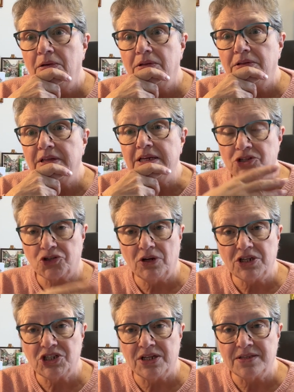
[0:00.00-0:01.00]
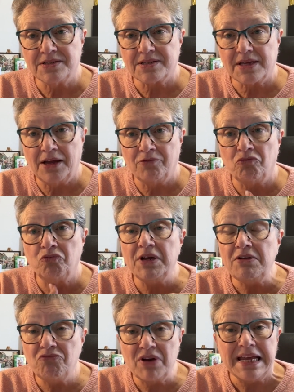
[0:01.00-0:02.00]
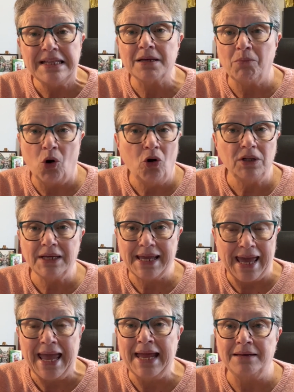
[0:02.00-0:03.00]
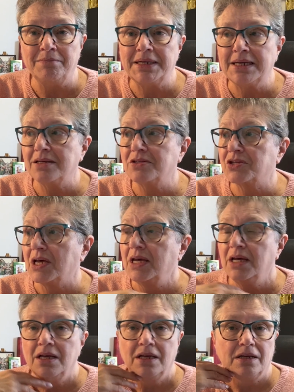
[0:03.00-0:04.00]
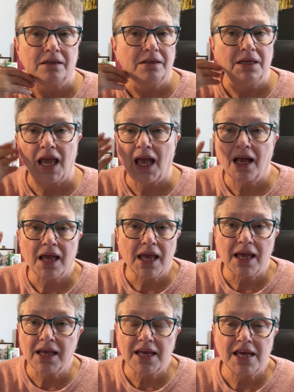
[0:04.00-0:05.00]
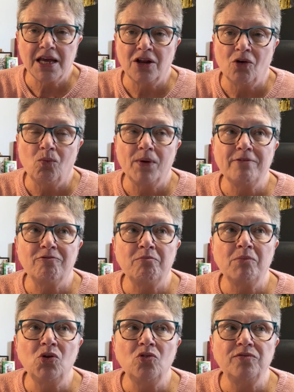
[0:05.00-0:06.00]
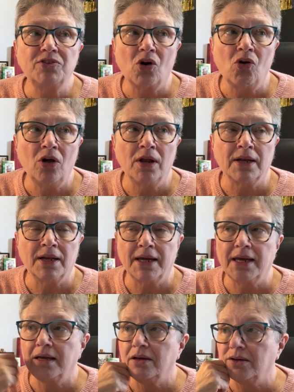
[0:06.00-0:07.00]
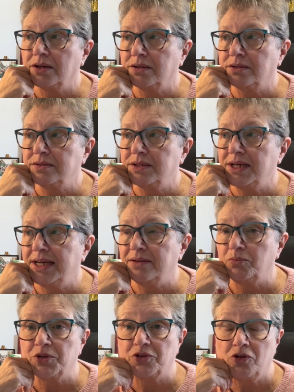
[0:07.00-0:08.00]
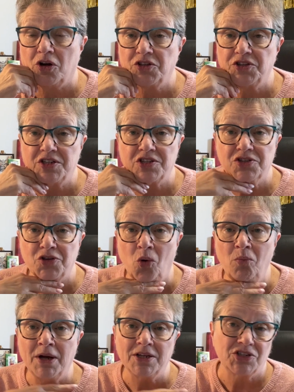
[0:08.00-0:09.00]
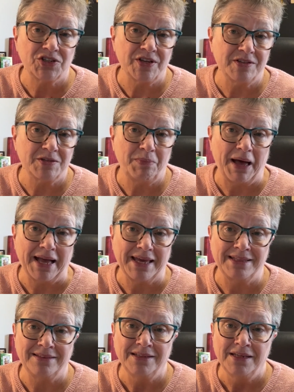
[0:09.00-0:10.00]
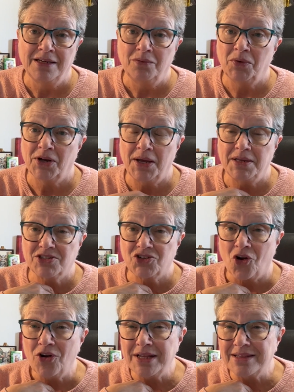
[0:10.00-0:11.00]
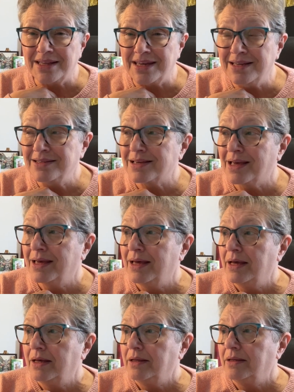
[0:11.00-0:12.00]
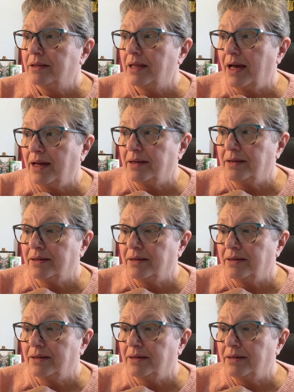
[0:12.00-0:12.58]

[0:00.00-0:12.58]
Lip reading: instructions and reread them all again, because you know, we've moved on like it with cross stitch so much since back in when I started these, that